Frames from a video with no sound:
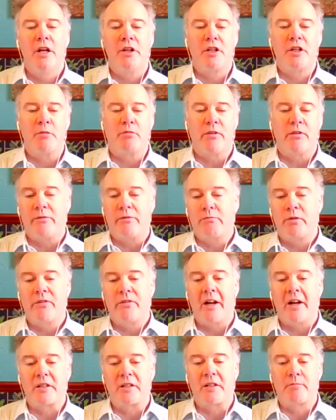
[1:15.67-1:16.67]
She
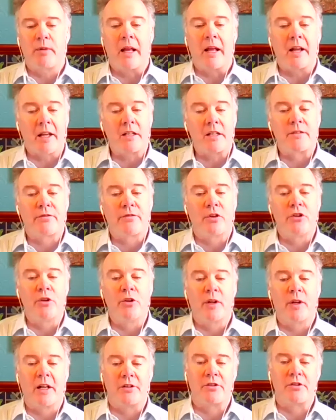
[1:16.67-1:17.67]
provides blankets for
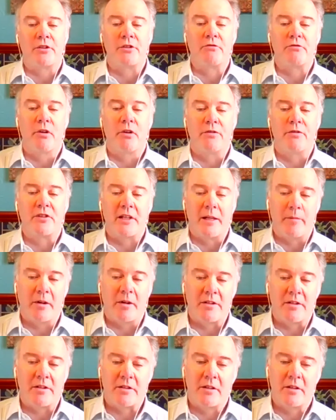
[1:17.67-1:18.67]
Newcastle's rough
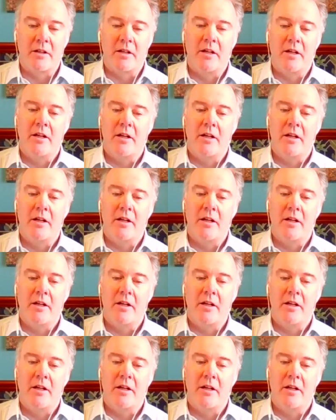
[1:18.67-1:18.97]
sleepers,